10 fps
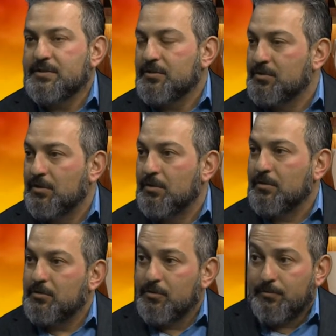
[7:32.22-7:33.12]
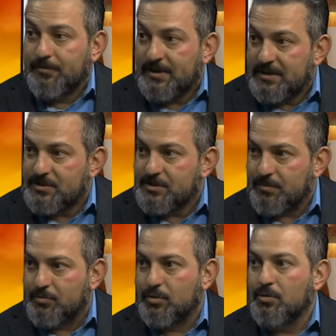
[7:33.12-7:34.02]
So to finish a
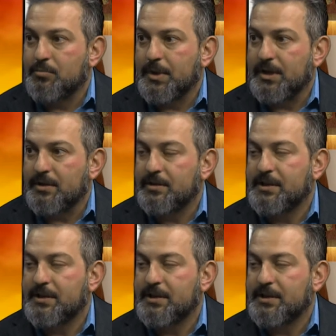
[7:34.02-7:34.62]
probate